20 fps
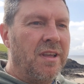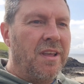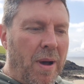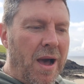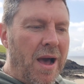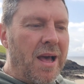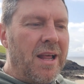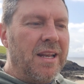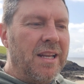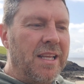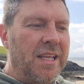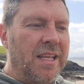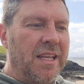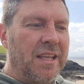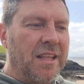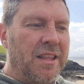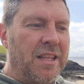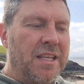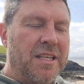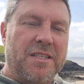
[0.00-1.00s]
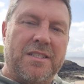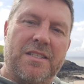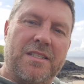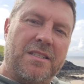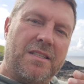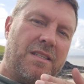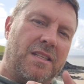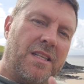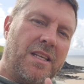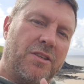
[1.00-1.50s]
Partly
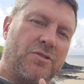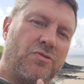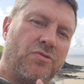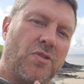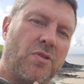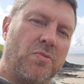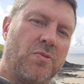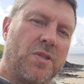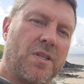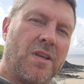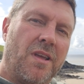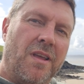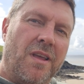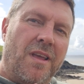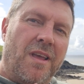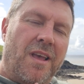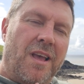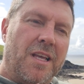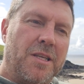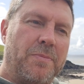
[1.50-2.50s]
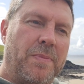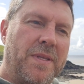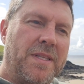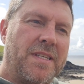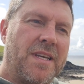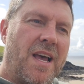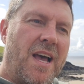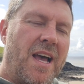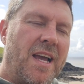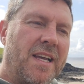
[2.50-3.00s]
this route has
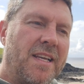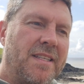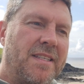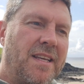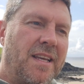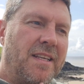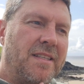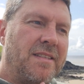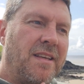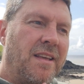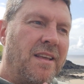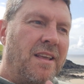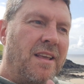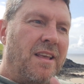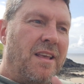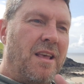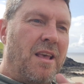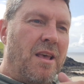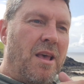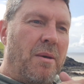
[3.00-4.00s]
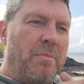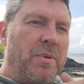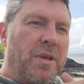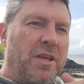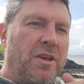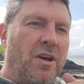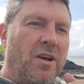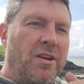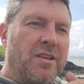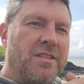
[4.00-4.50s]
been targeted
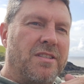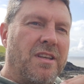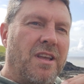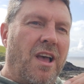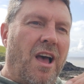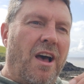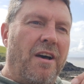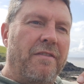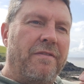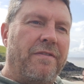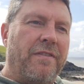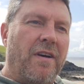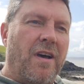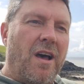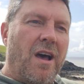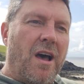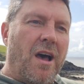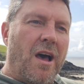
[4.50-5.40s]
because of